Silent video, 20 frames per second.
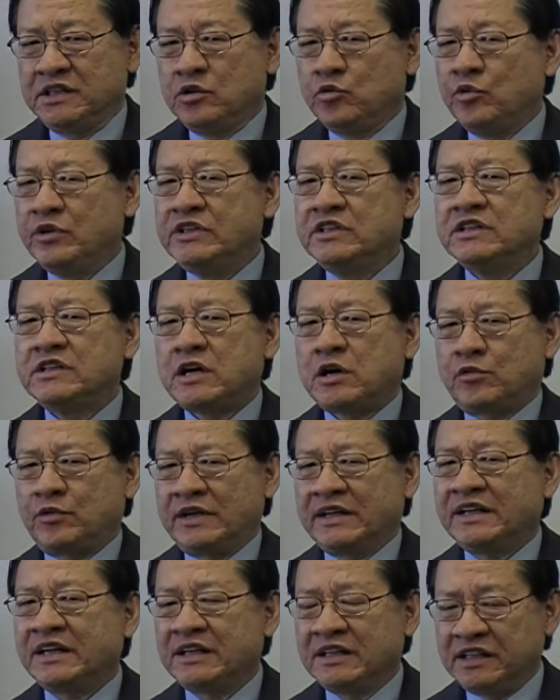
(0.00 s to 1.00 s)
we do not
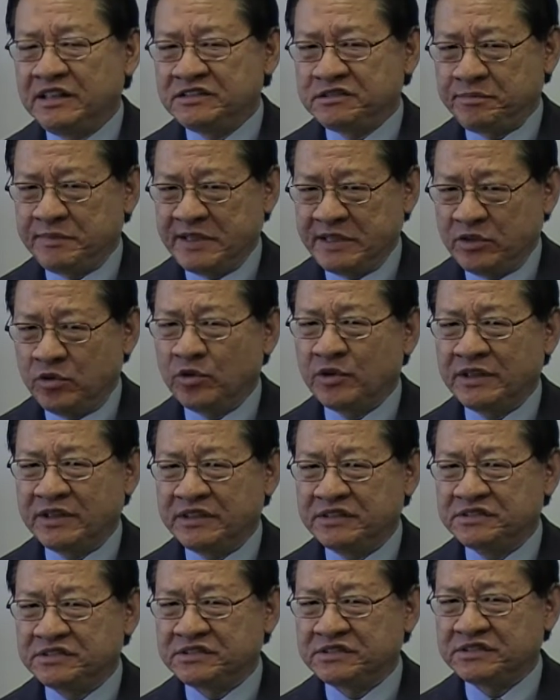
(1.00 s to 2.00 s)
recognize
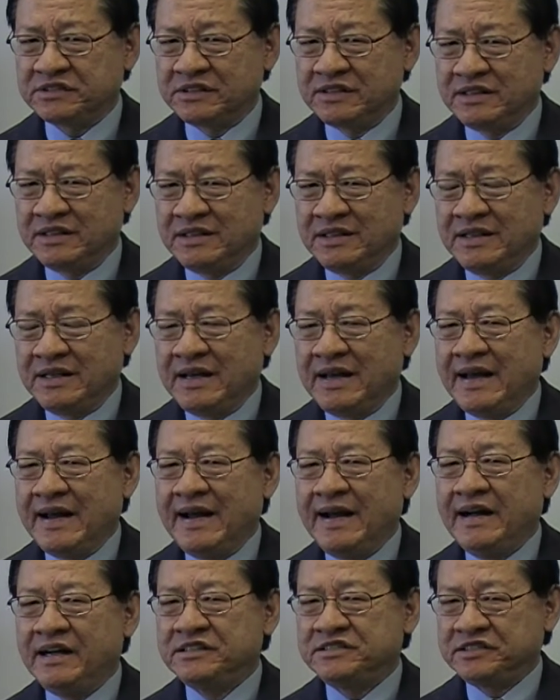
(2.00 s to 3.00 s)
minorities
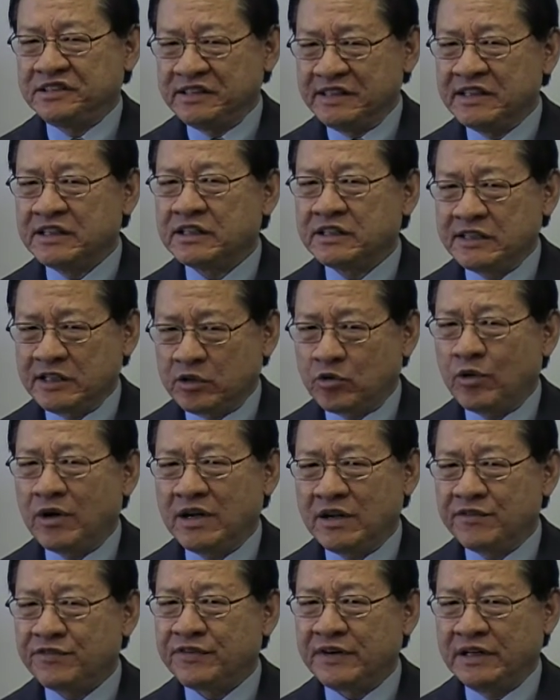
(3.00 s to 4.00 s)
as legally
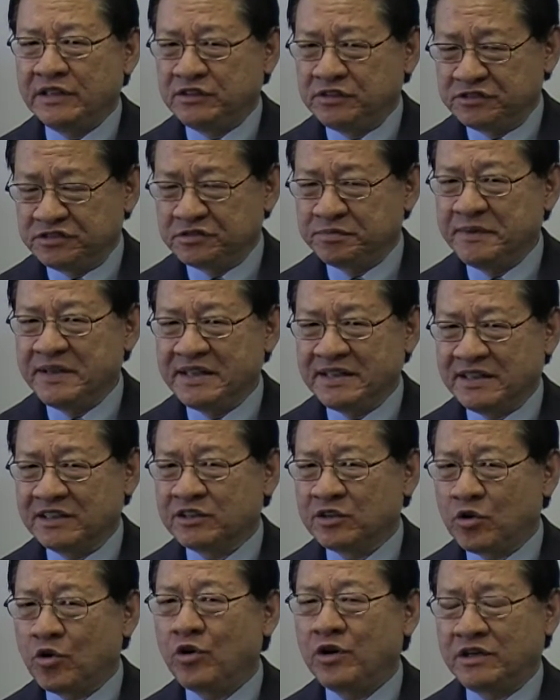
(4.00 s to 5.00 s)
qualified to speak in
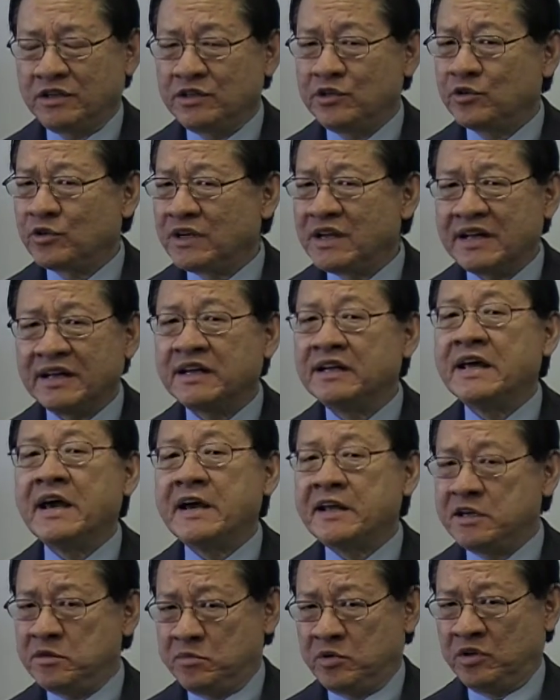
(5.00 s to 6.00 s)
court. You're like an
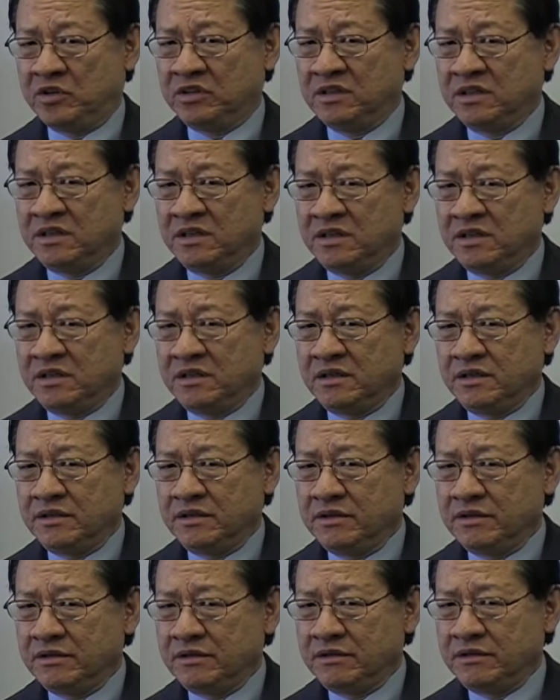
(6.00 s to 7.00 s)
animal.
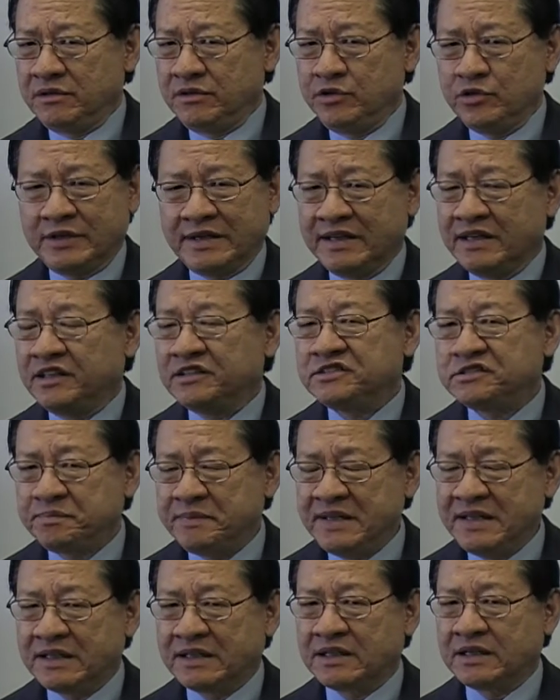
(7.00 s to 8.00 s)
You cannot
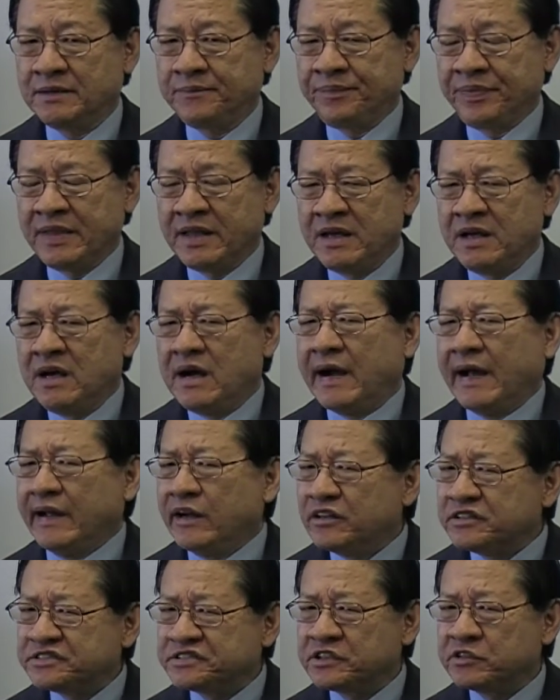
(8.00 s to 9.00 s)
speak. I
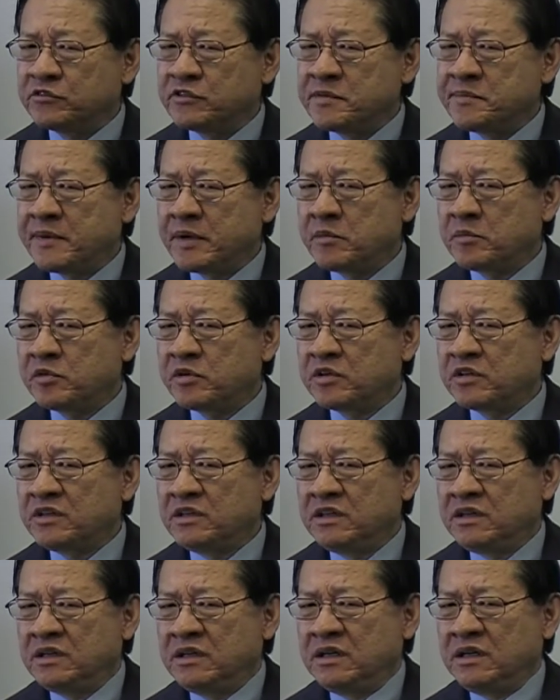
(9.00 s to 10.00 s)
also remember
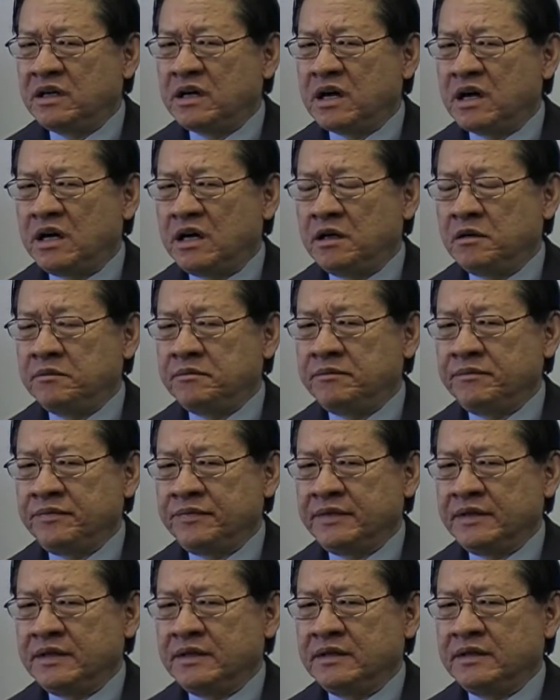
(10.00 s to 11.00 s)

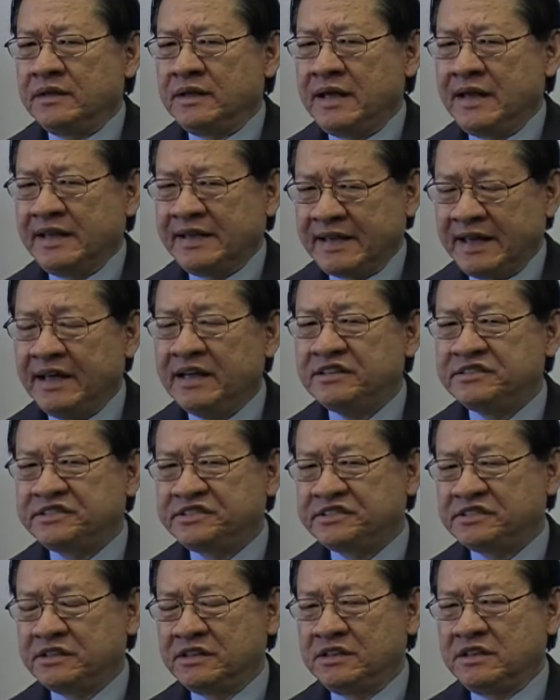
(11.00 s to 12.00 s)
a case